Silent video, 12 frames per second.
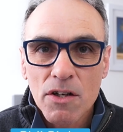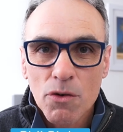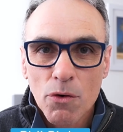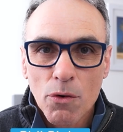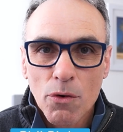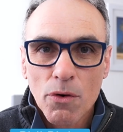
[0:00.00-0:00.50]

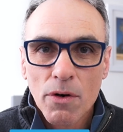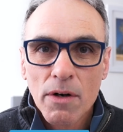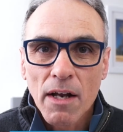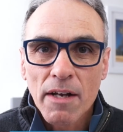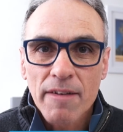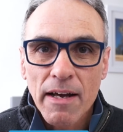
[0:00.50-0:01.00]
your
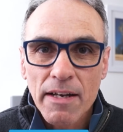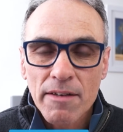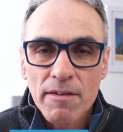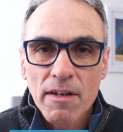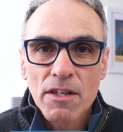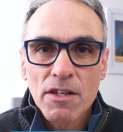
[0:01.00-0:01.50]
color
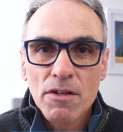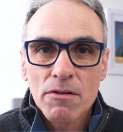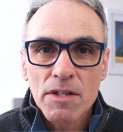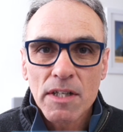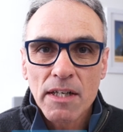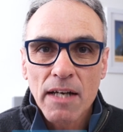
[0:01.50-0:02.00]
data
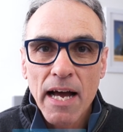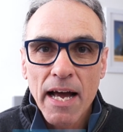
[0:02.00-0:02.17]
using